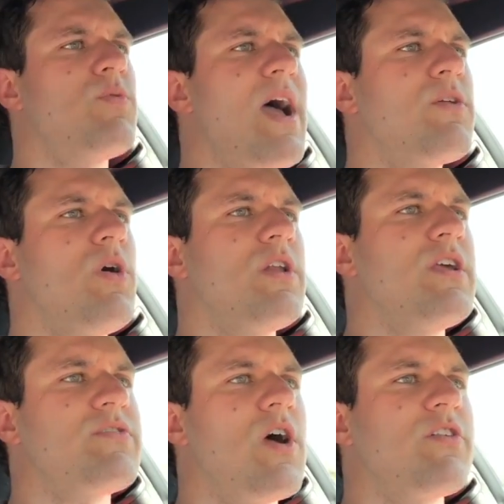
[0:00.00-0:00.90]
The ride
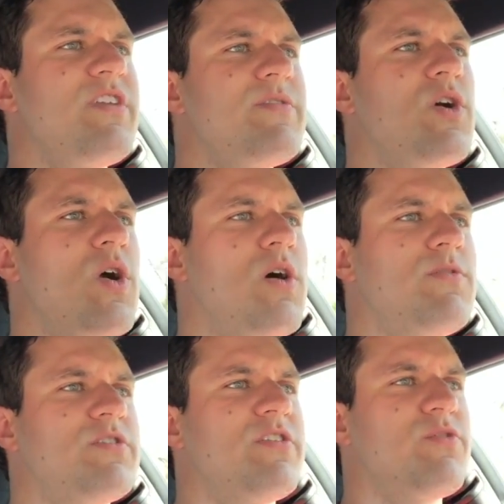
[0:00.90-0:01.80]
quality is harsh. Even going
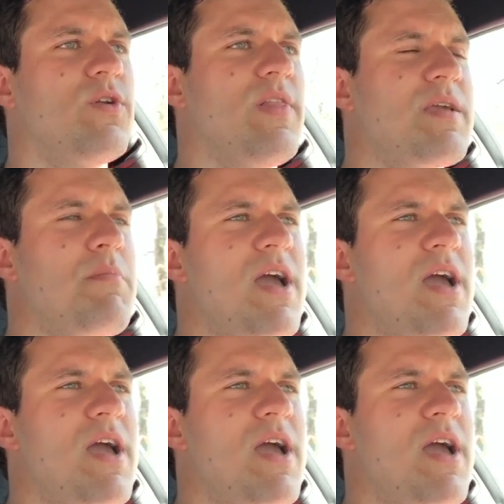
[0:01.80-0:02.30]
over just sort of like